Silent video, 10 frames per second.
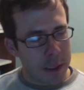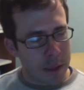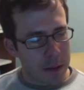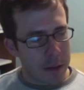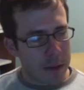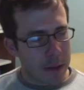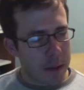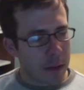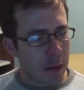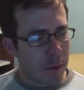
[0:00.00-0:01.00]
So I
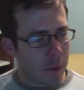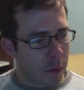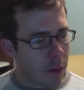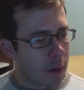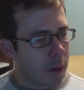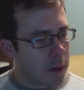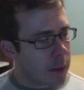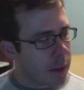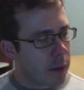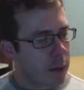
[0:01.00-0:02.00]
think
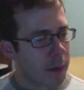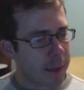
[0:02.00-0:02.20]
overall,